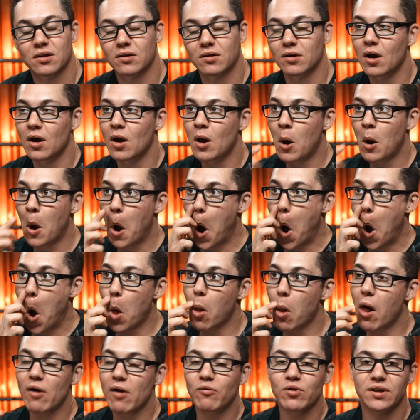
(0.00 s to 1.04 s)
And
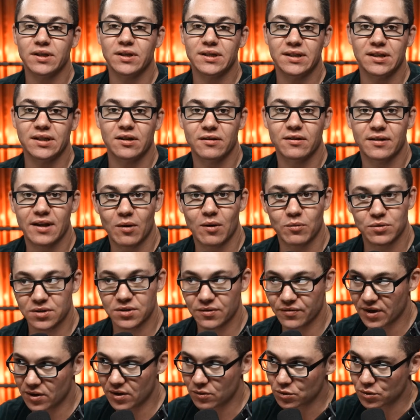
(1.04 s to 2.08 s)
all I really did on that
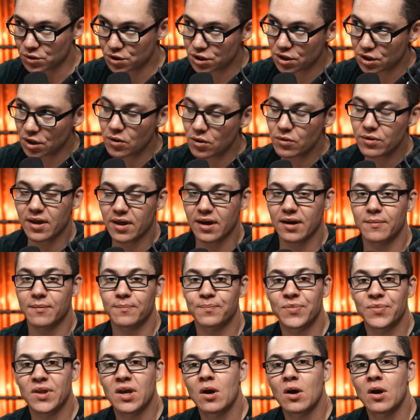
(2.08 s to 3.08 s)
event was show them